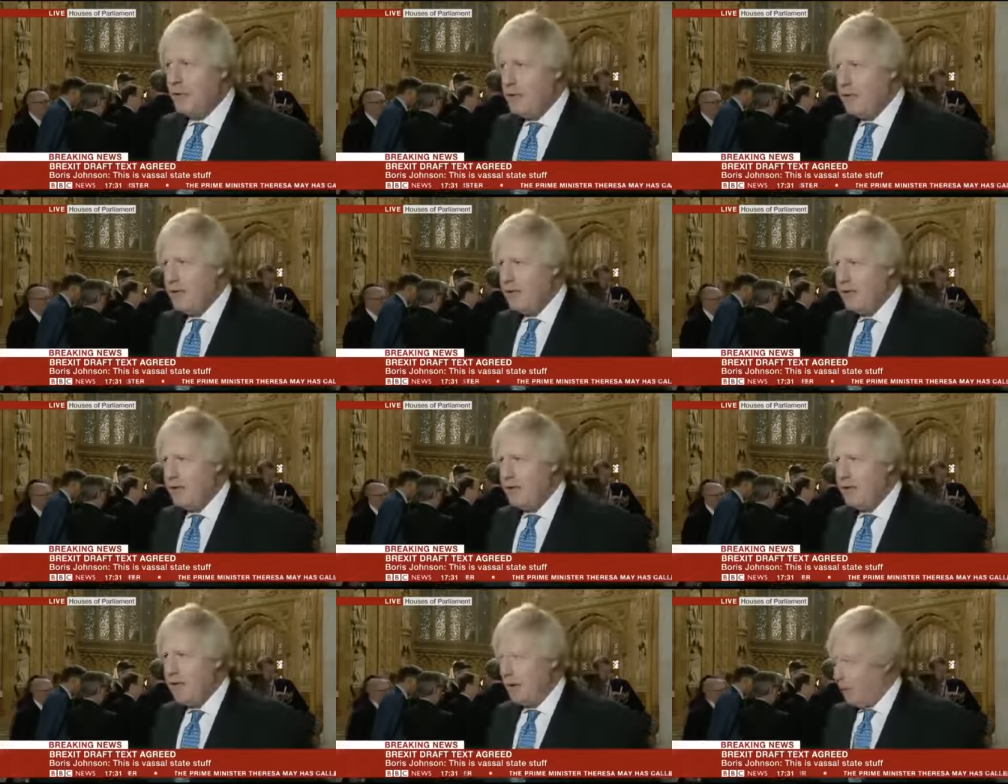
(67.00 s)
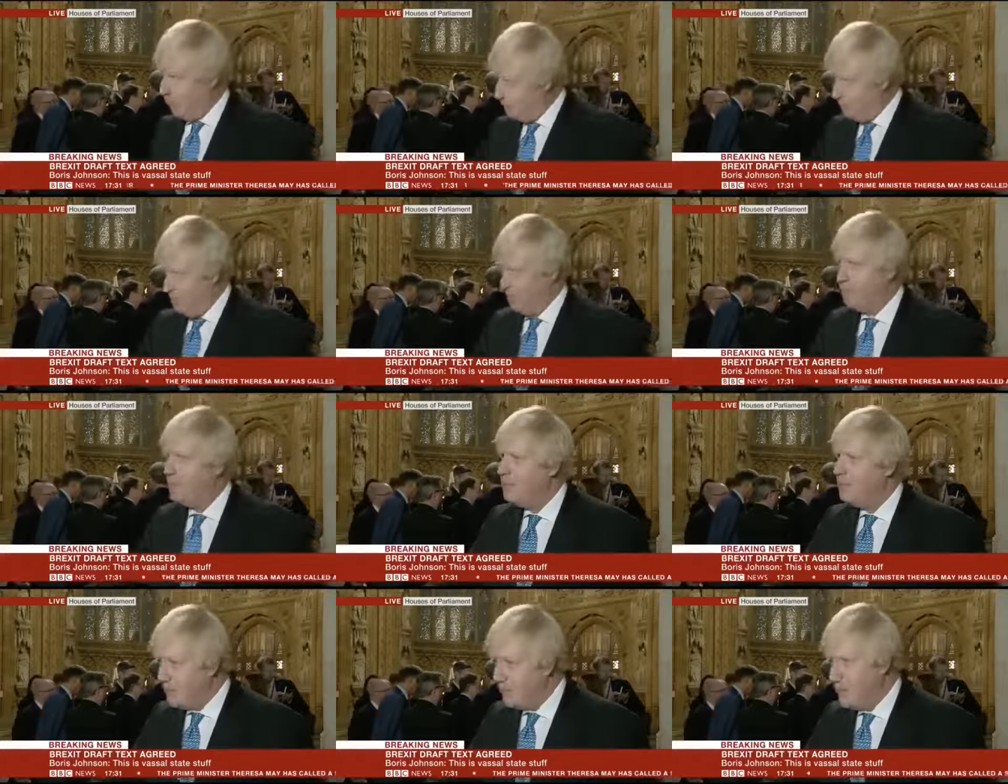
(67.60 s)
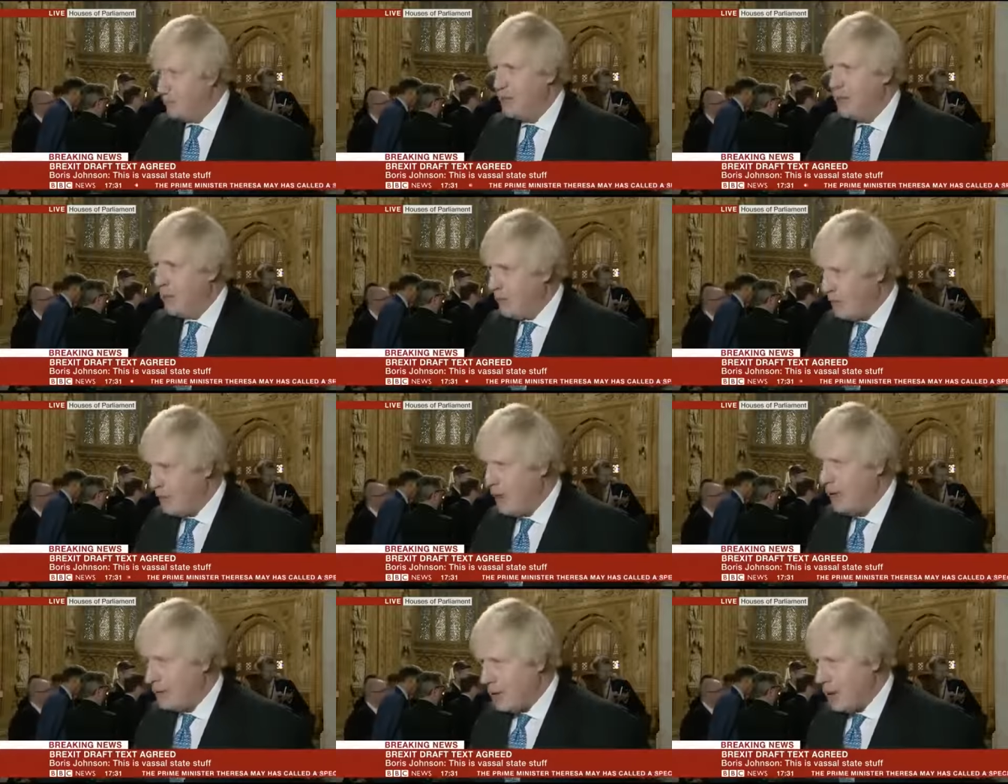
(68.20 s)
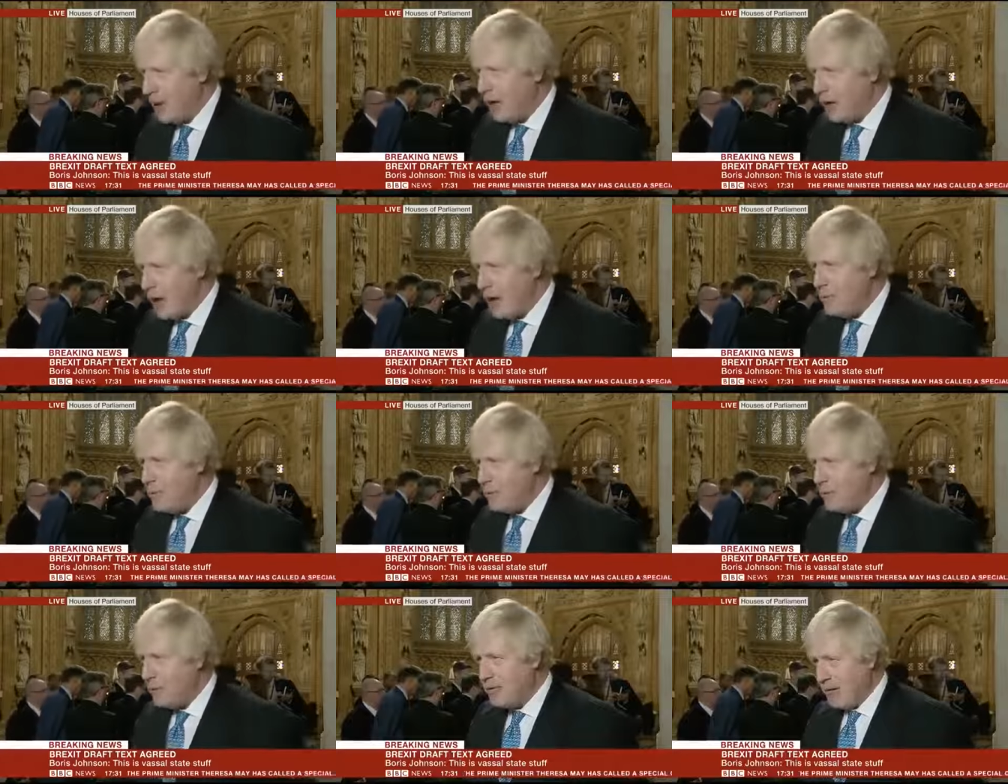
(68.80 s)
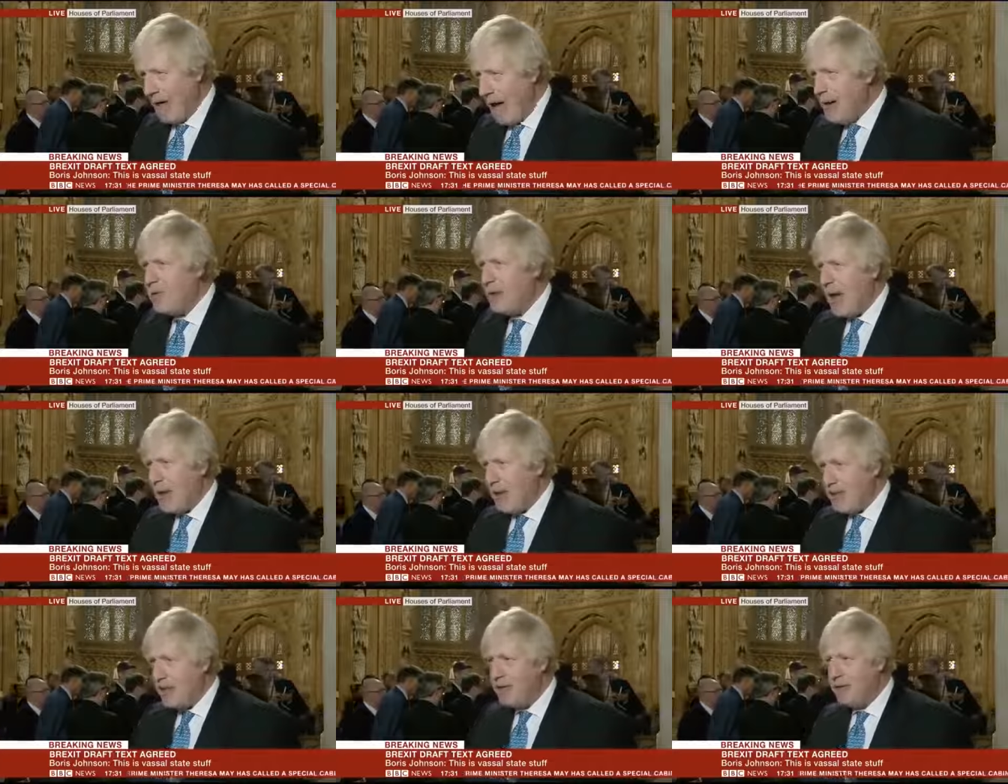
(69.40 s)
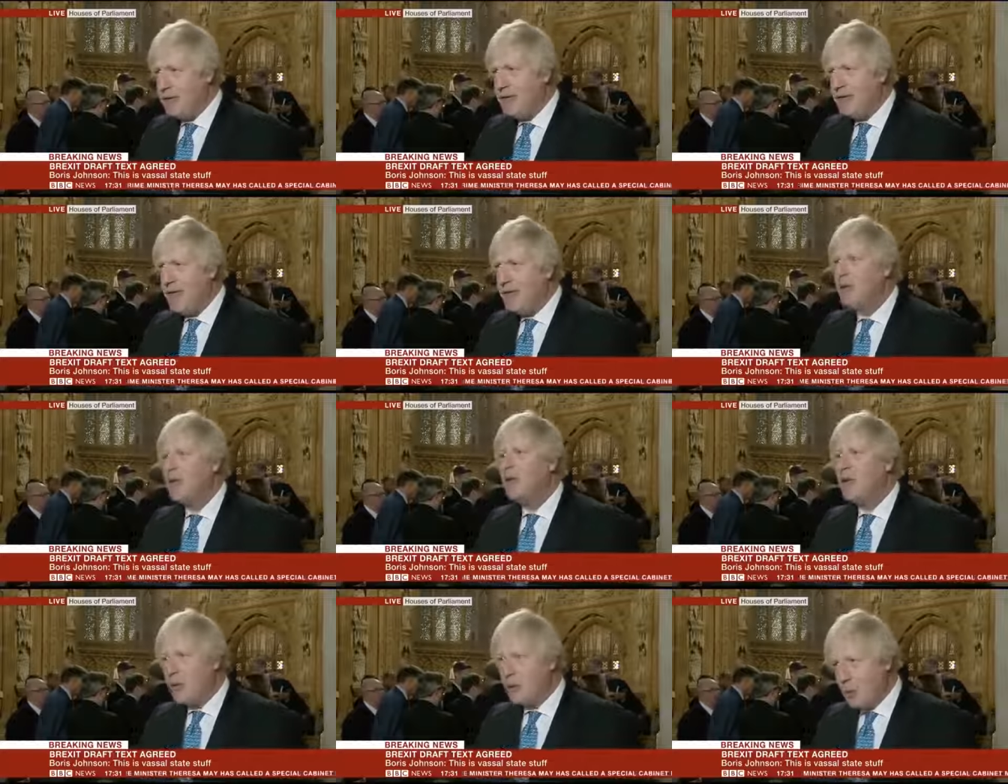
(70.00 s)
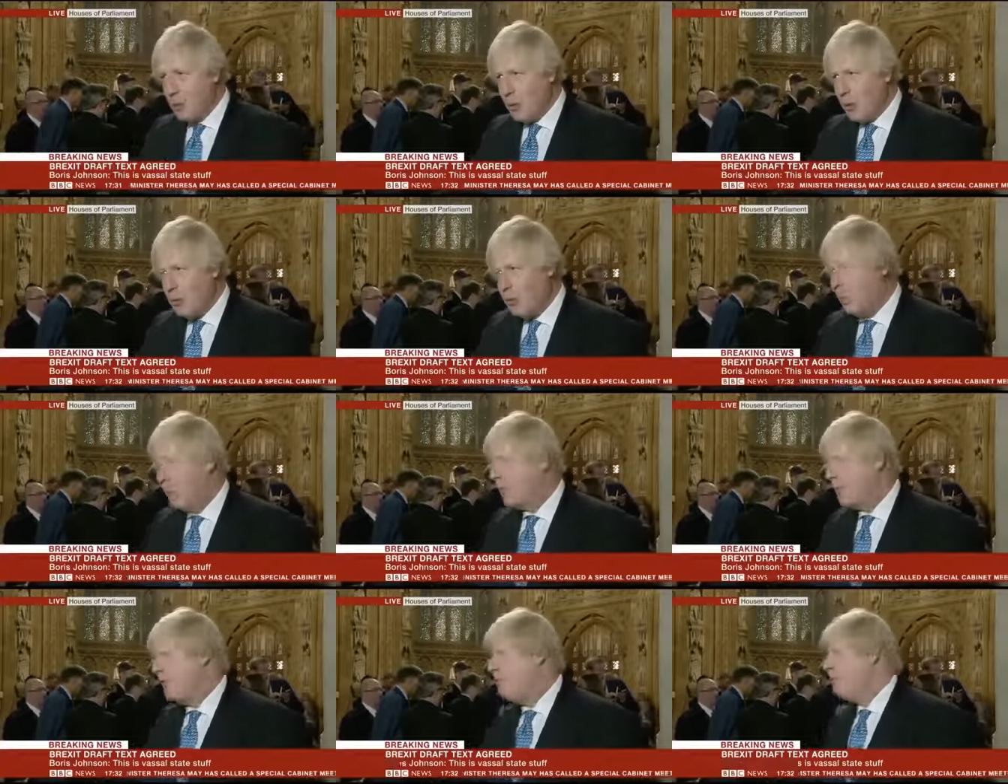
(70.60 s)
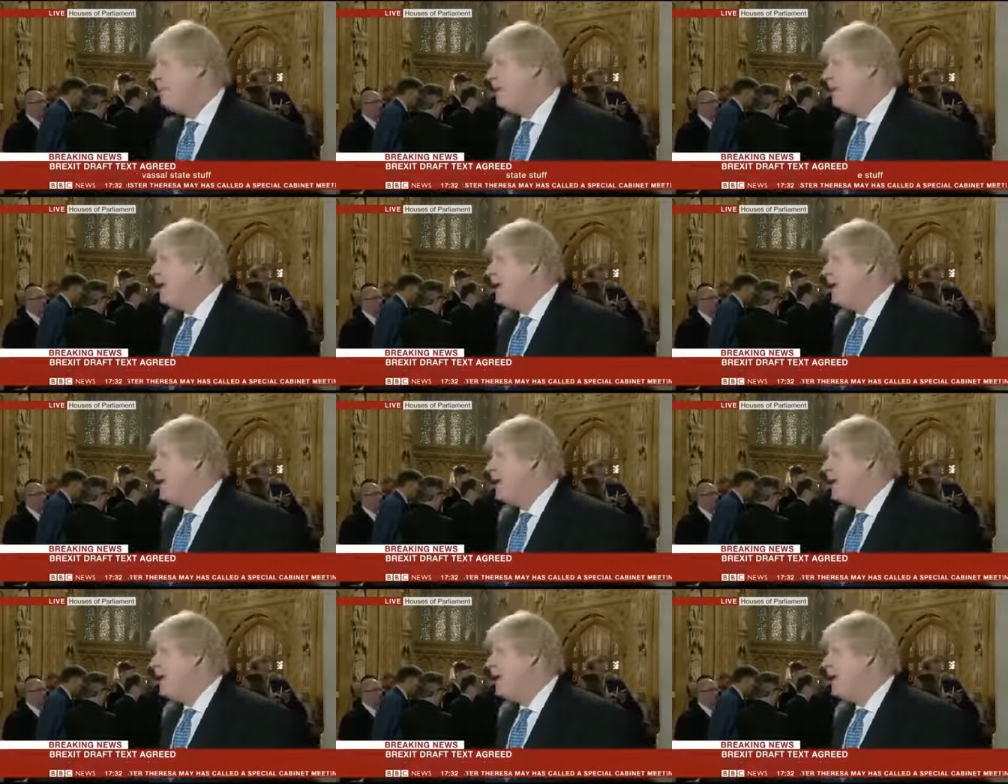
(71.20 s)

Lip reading: agreed today, and again, we must caveat this and say you look at the reports,